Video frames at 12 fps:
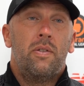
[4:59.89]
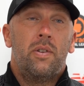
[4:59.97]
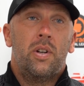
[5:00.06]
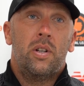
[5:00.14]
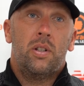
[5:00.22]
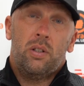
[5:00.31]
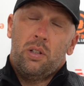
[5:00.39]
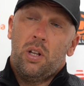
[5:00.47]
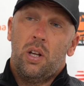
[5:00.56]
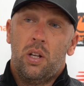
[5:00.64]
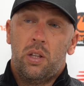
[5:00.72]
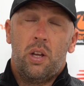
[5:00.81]
for
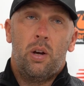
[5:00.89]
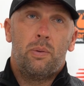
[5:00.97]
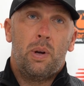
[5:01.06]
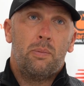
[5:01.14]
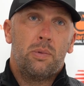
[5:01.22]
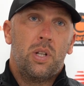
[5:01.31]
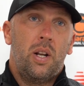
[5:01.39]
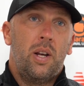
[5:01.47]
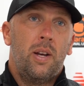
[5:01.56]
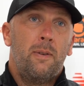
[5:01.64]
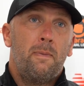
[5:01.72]
the home game on Saturday.